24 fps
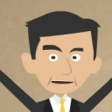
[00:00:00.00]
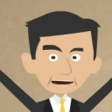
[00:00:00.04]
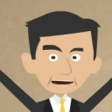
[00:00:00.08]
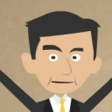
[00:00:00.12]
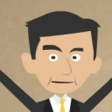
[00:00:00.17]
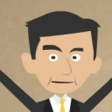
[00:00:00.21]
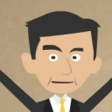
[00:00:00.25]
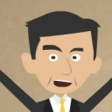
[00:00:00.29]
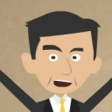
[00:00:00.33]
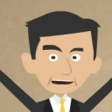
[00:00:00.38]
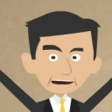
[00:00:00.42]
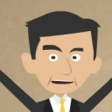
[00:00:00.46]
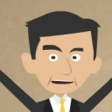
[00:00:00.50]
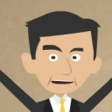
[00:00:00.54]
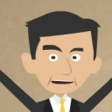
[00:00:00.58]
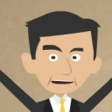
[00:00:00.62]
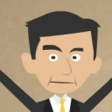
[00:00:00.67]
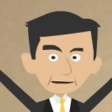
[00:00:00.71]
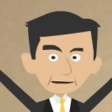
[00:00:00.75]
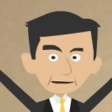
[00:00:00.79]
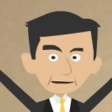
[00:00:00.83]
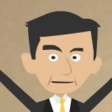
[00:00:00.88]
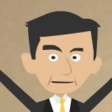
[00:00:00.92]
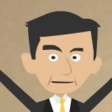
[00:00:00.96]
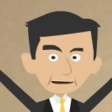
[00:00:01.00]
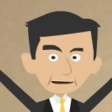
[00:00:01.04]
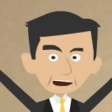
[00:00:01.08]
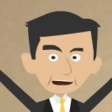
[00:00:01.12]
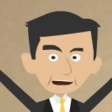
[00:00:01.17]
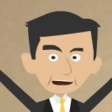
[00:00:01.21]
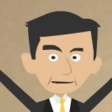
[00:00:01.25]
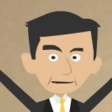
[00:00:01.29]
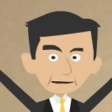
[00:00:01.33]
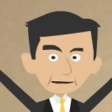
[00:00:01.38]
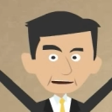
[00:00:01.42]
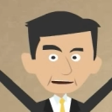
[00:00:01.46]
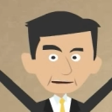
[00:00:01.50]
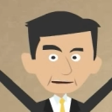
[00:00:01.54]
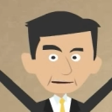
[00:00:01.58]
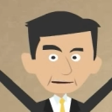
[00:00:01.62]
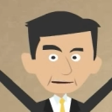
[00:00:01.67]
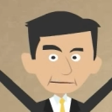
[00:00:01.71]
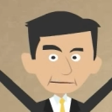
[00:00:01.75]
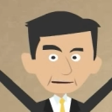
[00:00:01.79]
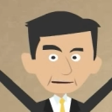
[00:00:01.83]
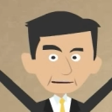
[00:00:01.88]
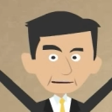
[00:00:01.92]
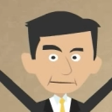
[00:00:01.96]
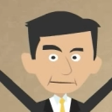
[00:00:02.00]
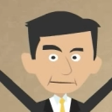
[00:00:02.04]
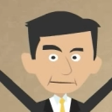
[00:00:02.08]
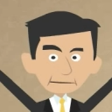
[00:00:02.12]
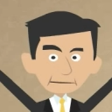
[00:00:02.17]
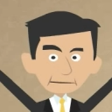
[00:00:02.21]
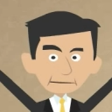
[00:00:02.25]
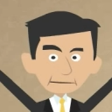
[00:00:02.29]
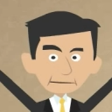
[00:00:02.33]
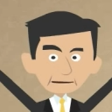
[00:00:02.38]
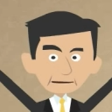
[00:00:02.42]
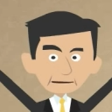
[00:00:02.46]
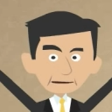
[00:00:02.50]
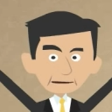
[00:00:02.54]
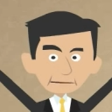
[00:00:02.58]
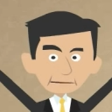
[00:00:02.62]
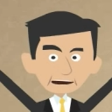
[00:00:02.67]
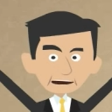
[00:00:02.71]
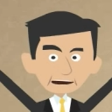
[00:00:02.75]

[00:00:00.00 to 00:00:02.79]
And this question is a real opportunity for you to